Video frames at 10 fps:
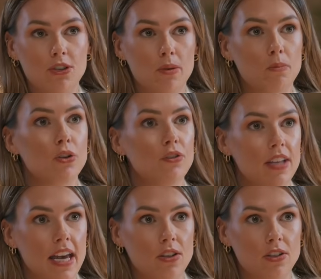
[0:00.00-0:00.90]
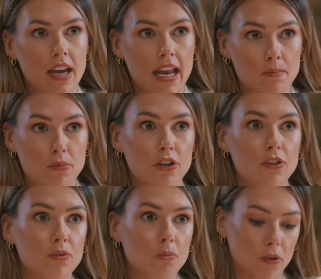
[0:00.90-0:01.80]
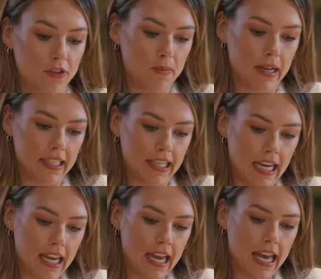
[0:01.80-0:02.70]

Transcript: to improve sales and improve profitability.